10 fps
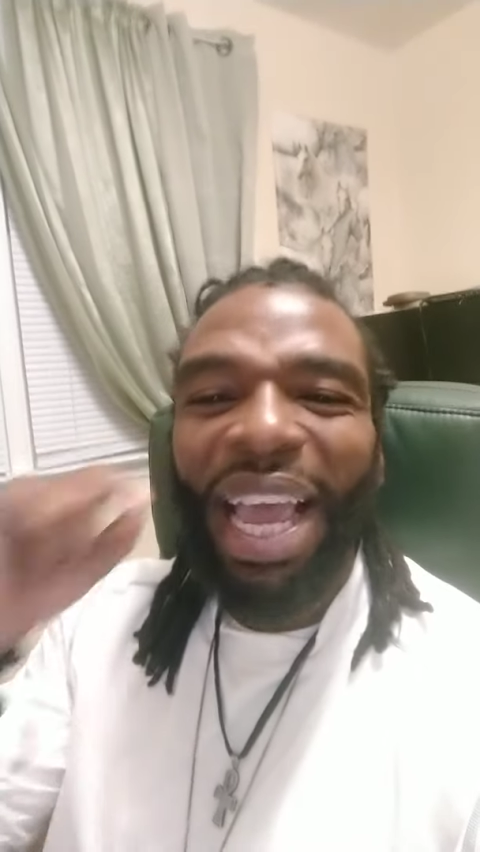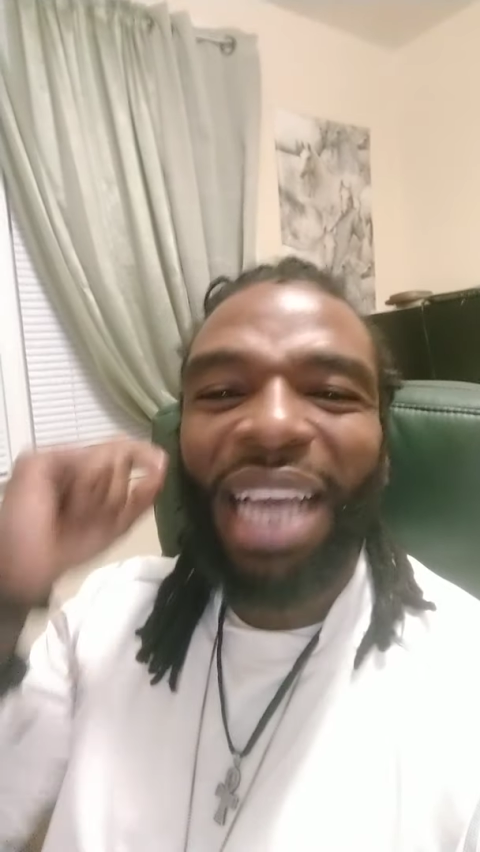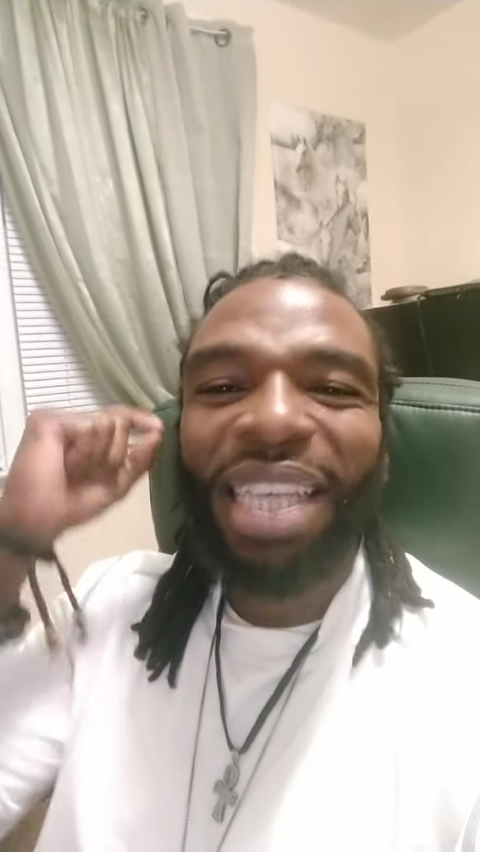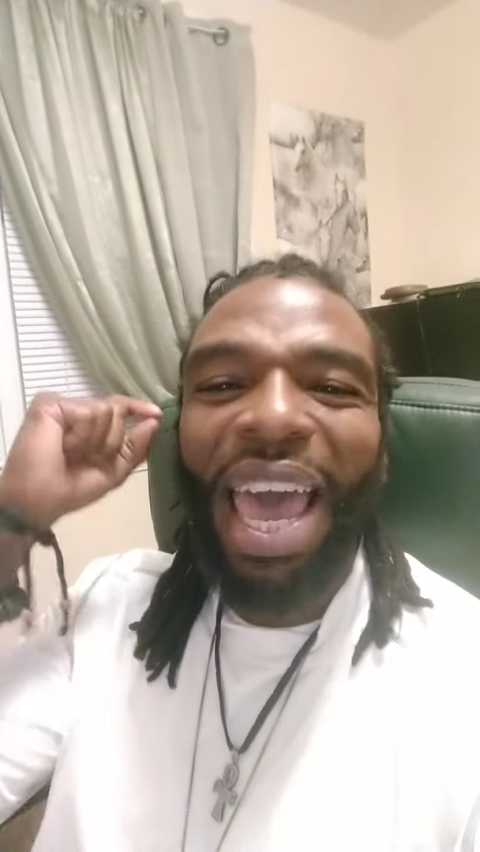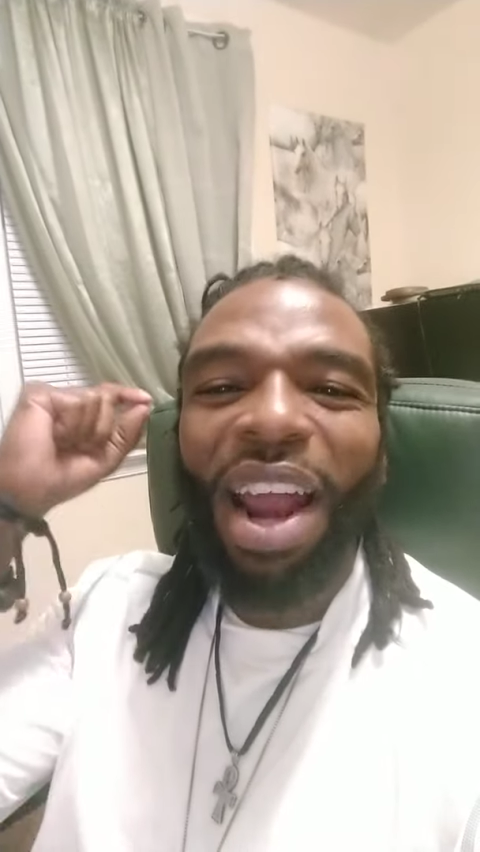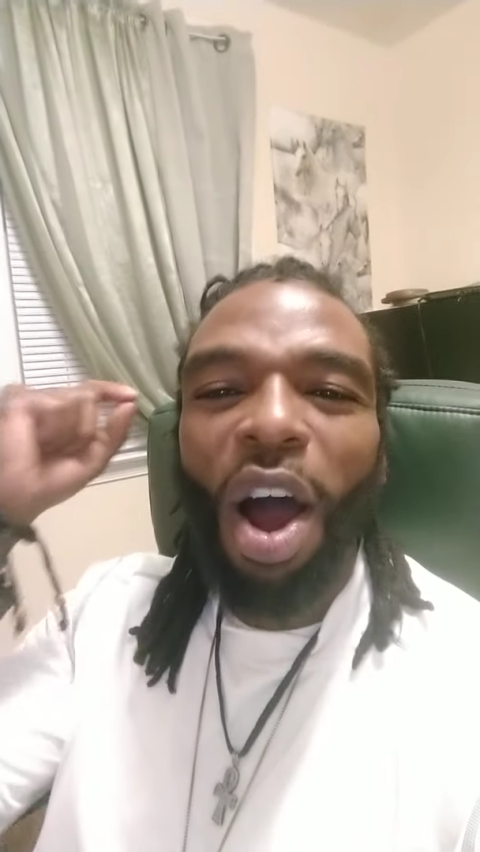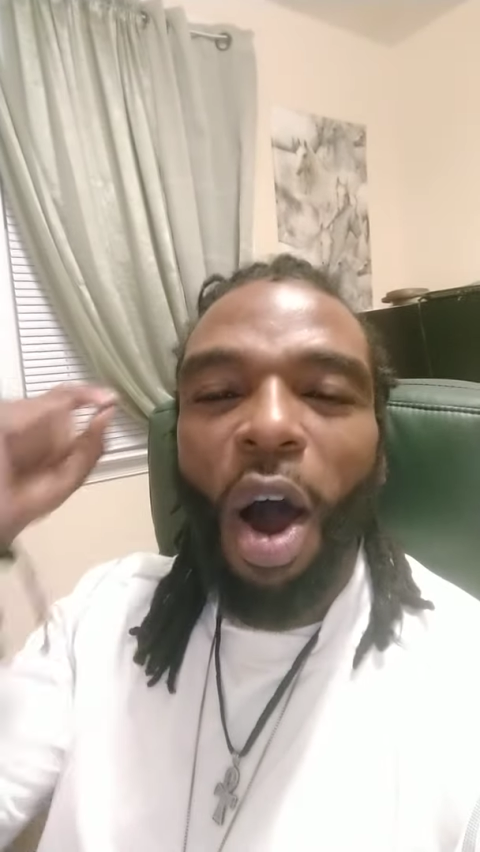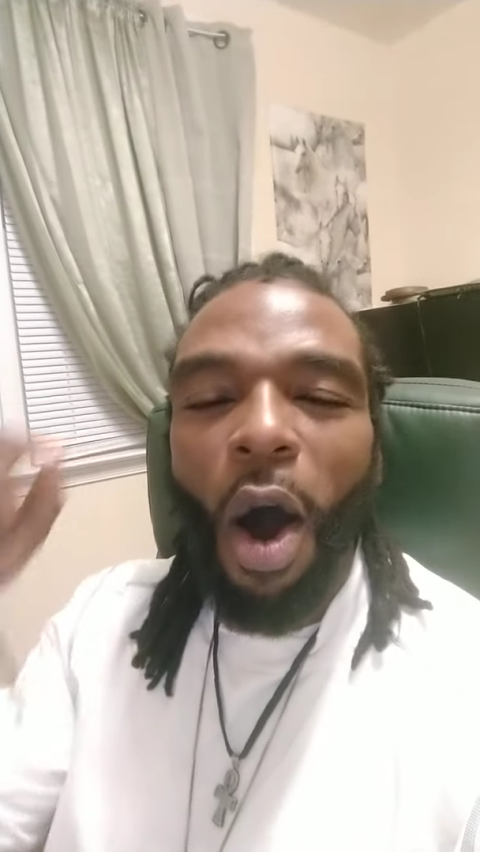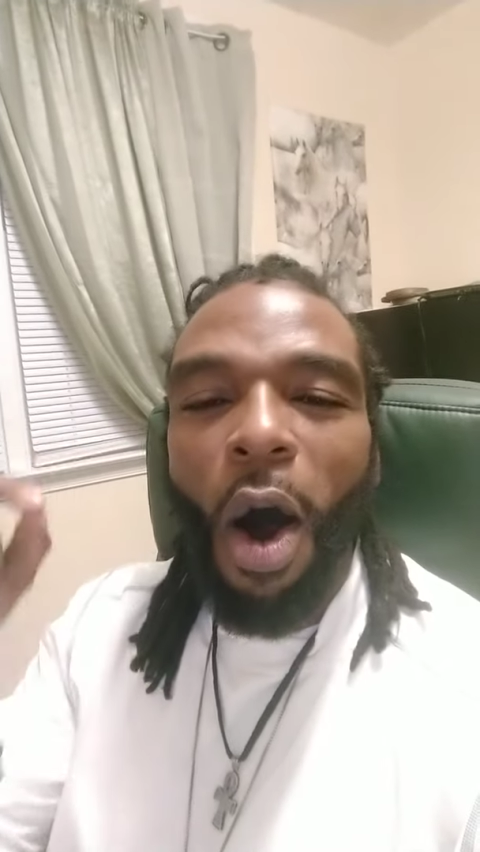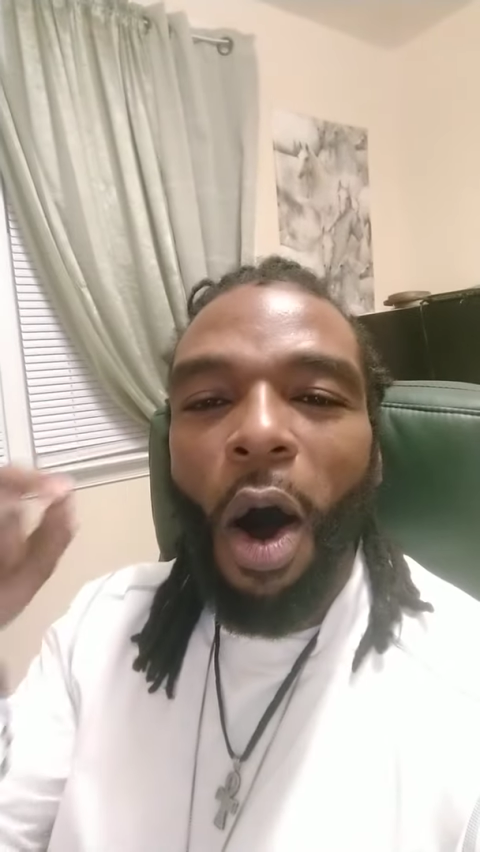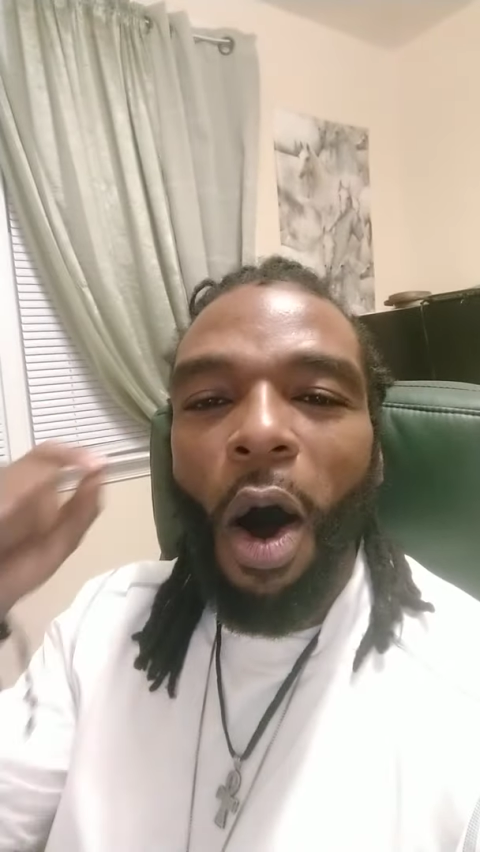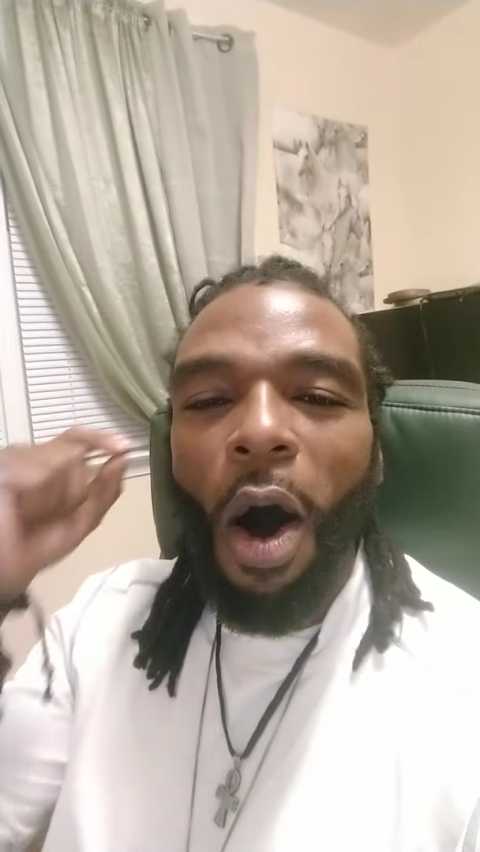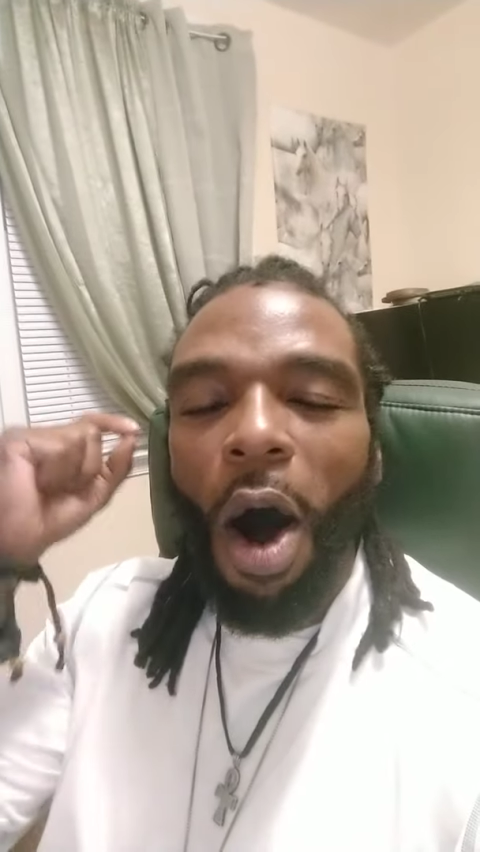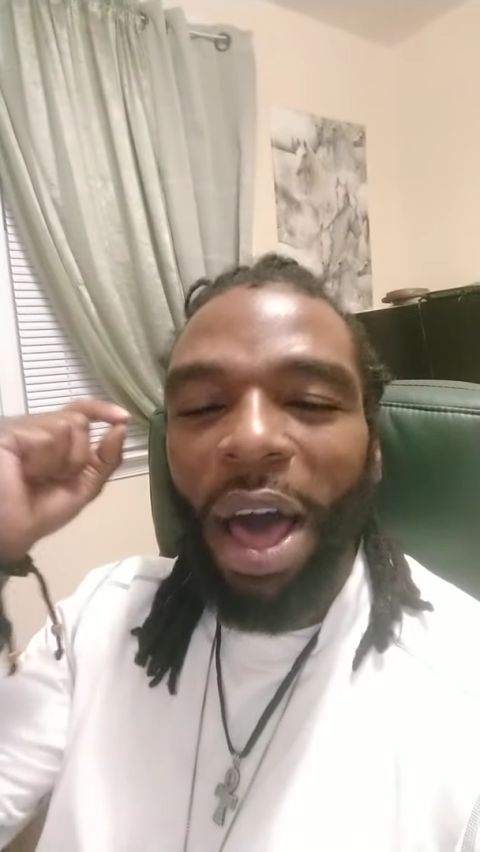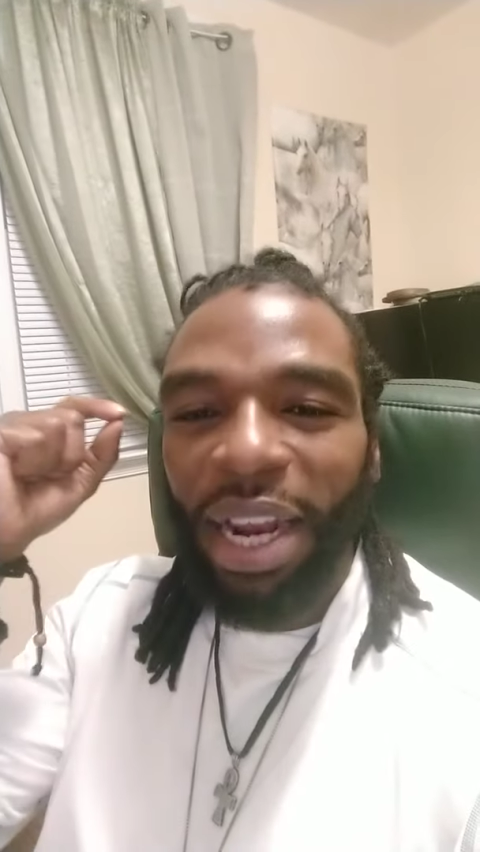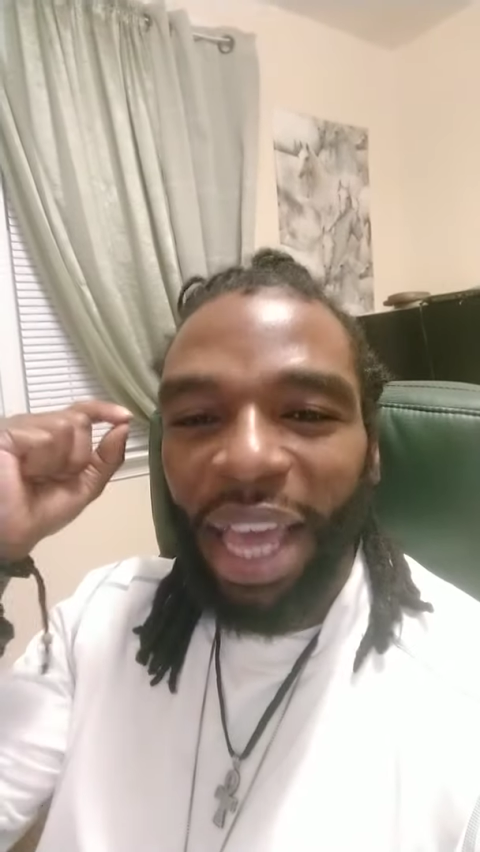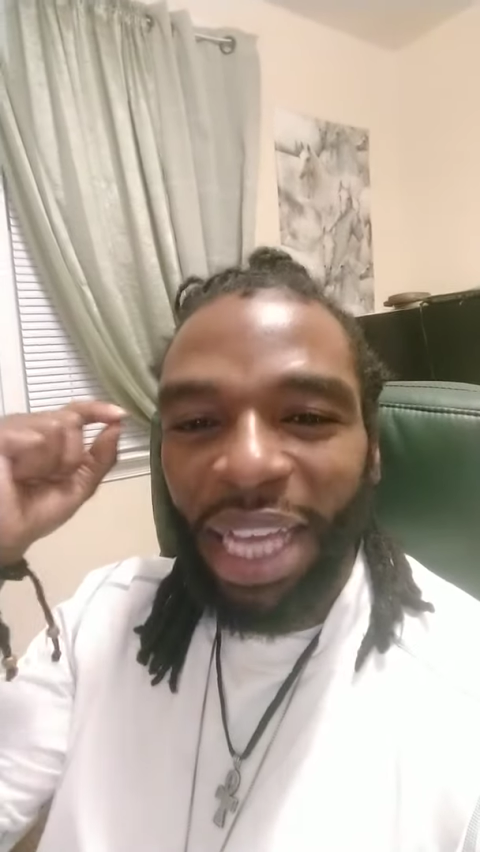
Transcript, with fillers: is at a all at a,